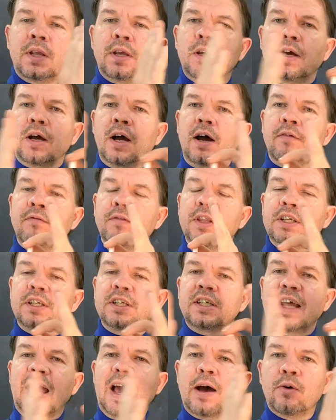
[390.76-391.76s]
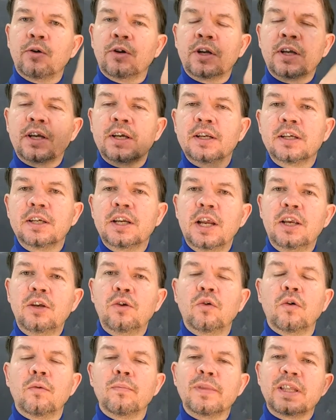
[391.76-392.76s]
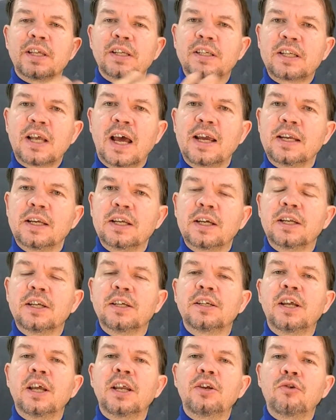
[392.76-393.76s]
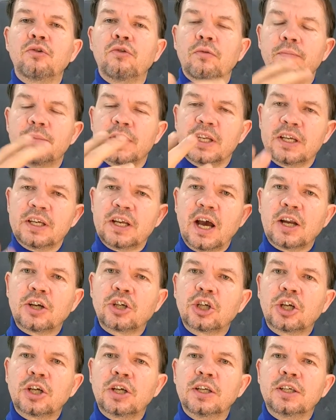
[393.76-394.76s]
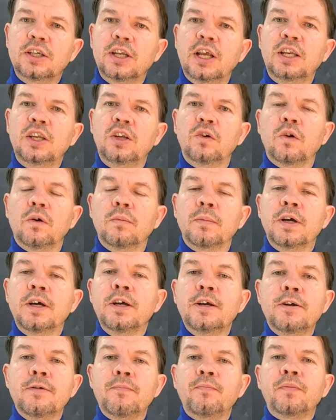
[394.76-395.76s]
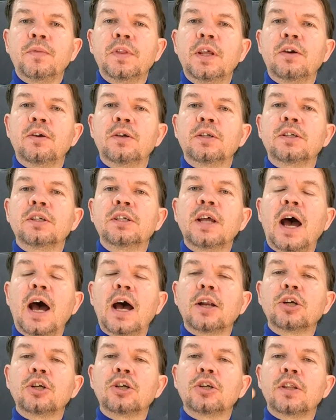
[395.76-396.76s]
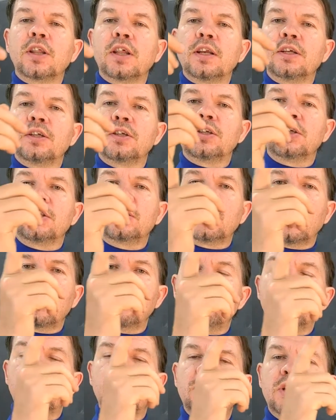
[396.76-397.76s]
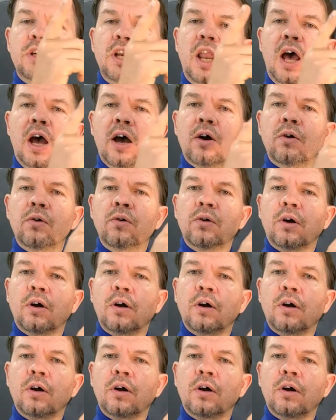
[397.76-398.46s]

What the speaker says: of the sound continuum, the sight continuum, the touch continuum. There is touch that is so slow